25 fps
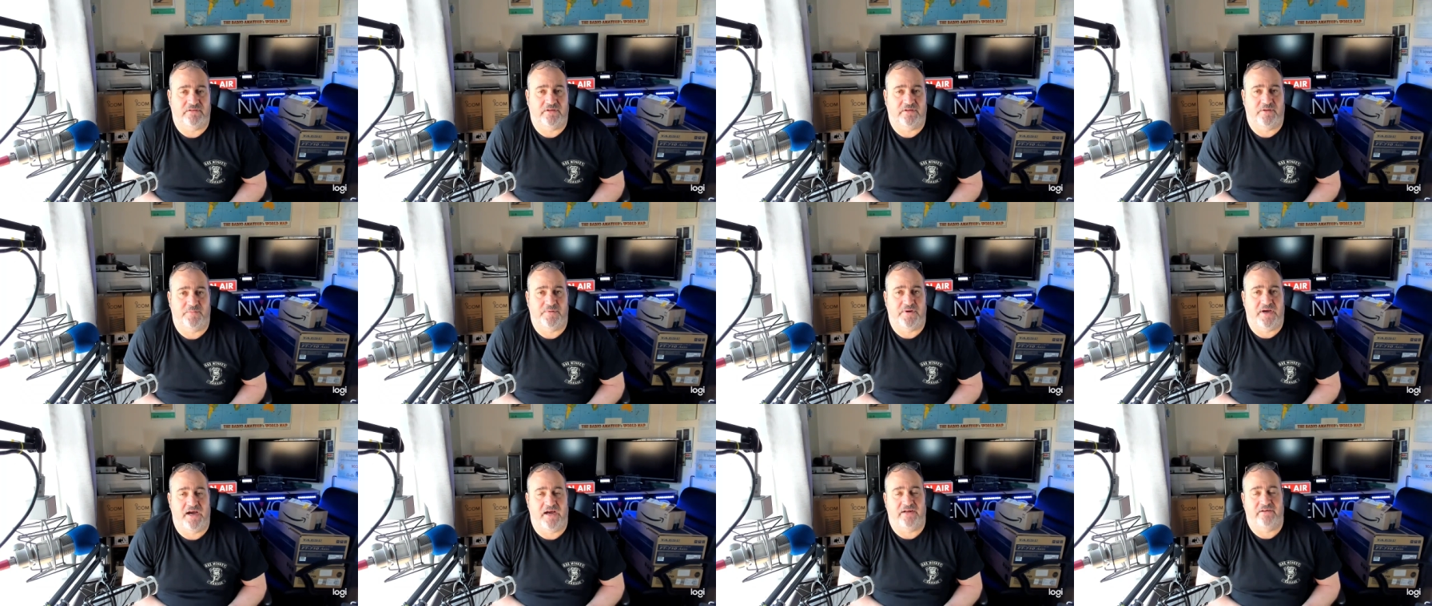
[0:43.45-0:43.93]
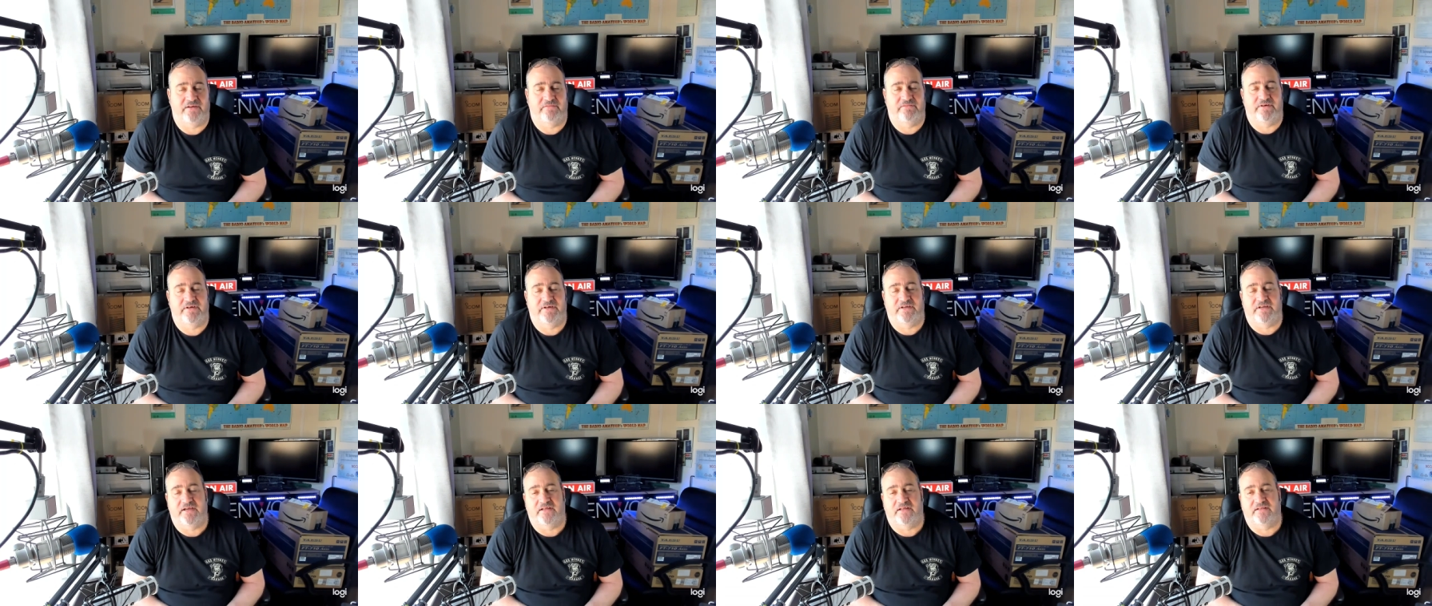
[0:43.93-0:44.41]
are,
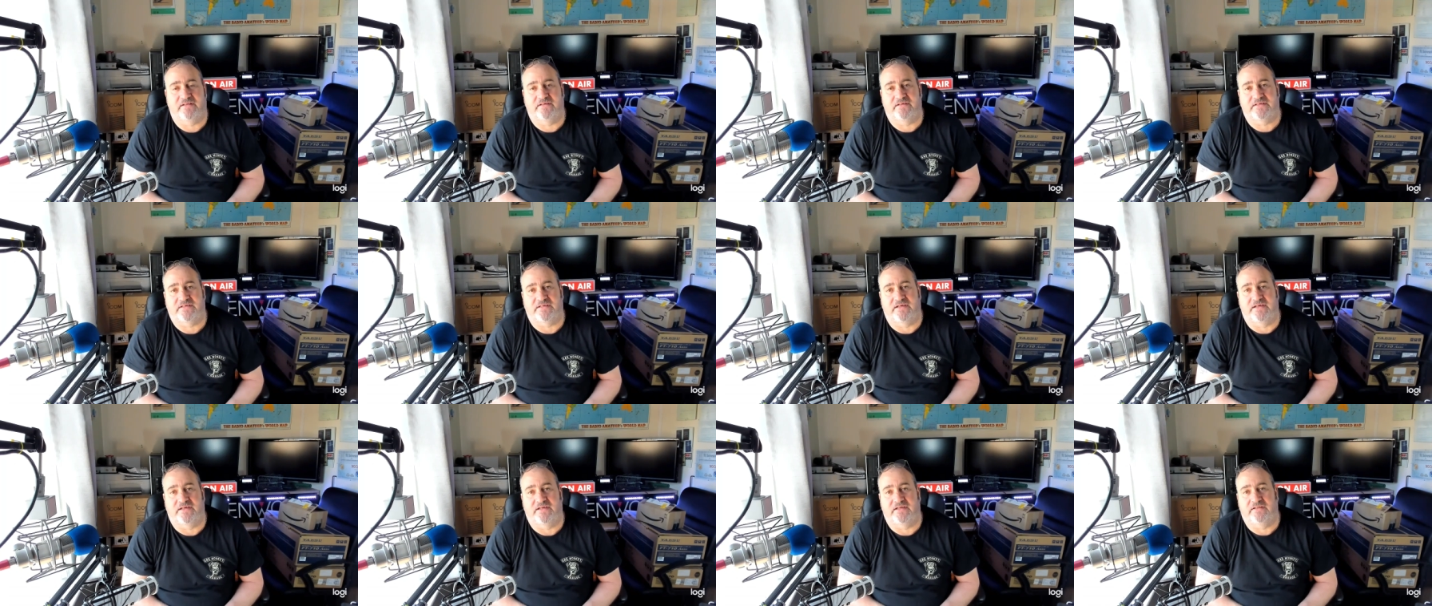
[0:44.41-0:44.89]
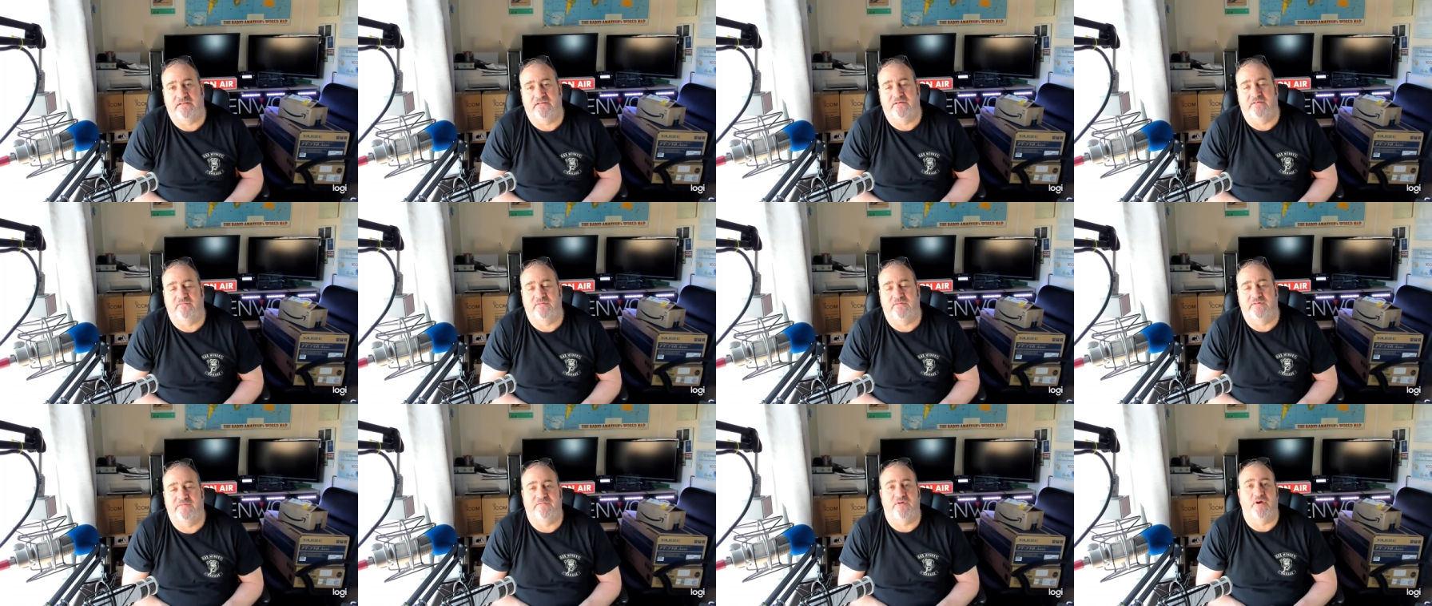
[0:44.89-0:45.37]
partnering together saying
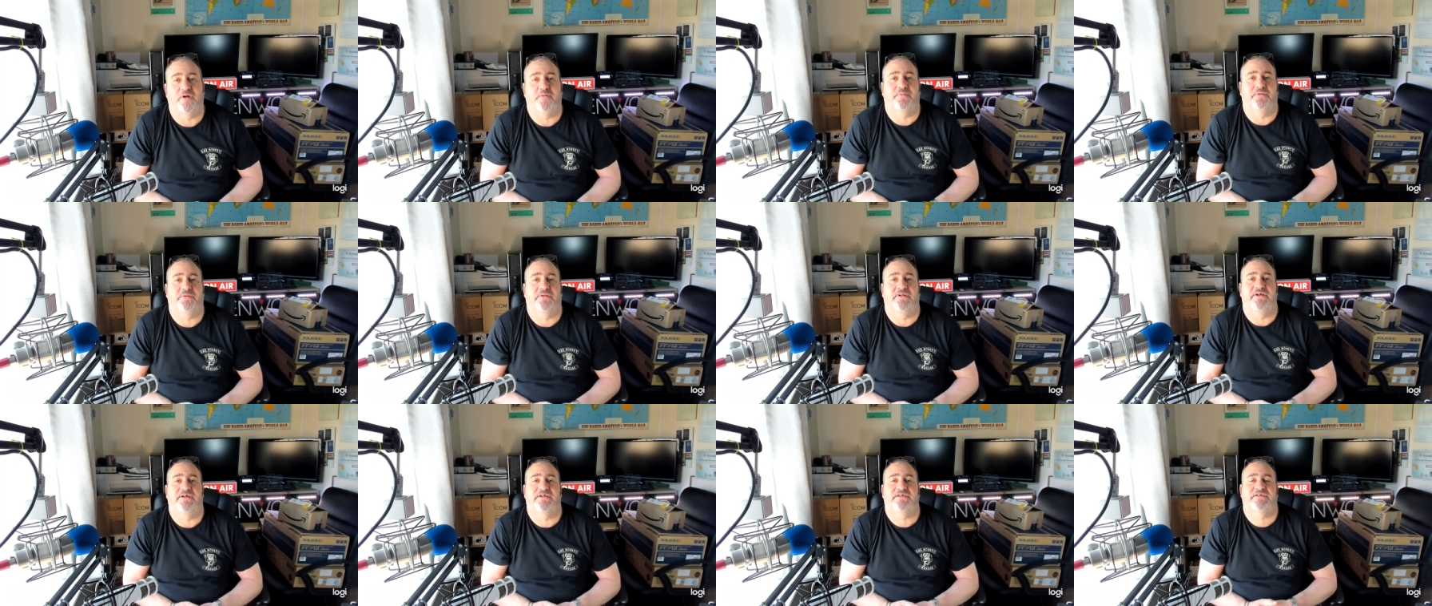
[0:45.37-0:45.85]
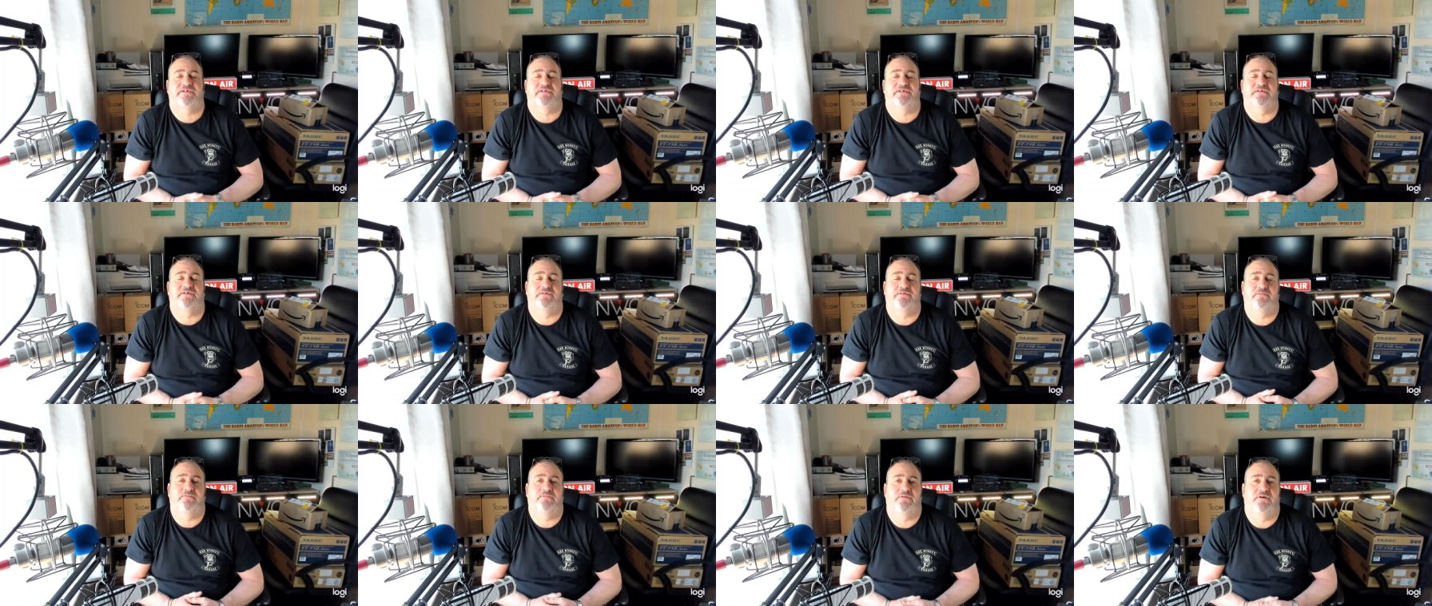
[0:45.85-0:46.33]
that we've got a place
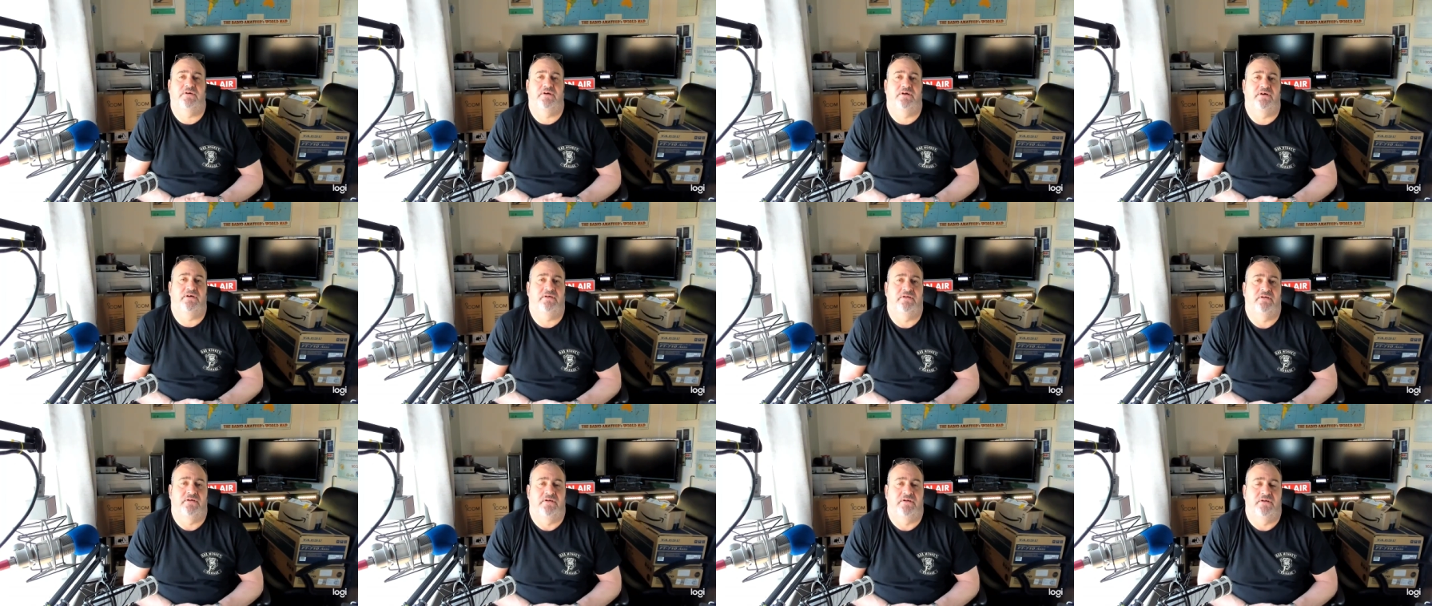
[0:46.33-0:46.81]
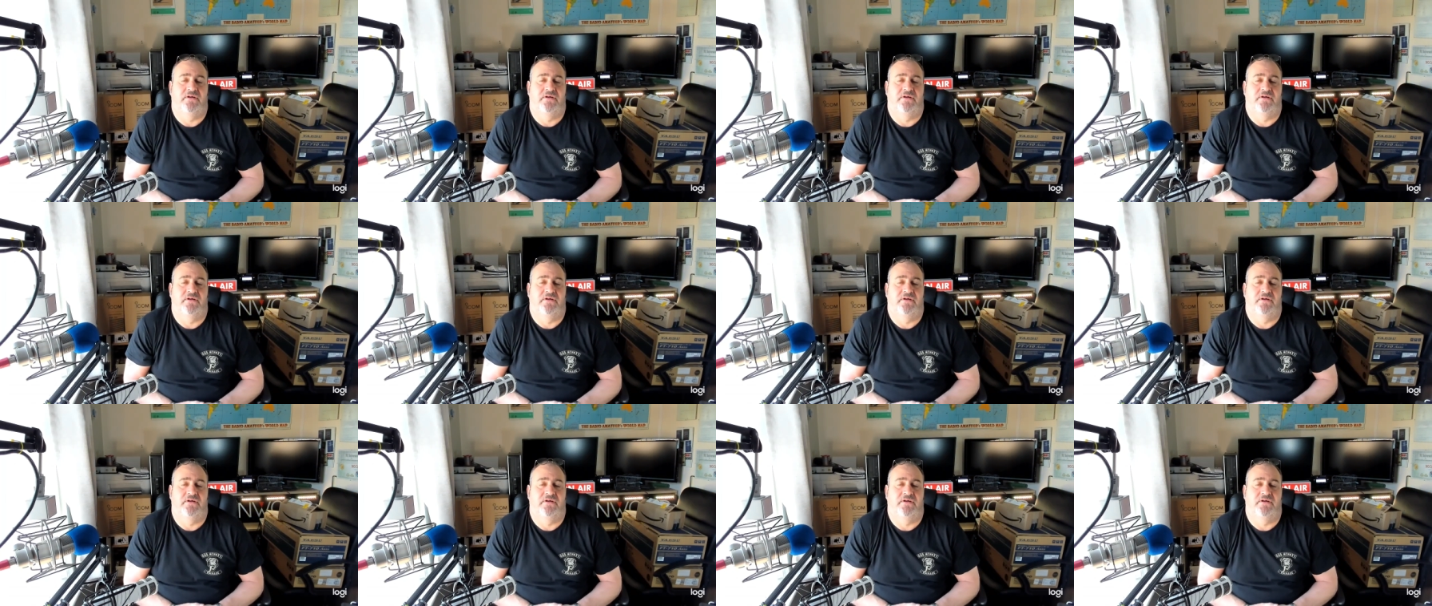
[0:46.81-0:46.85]
to uh,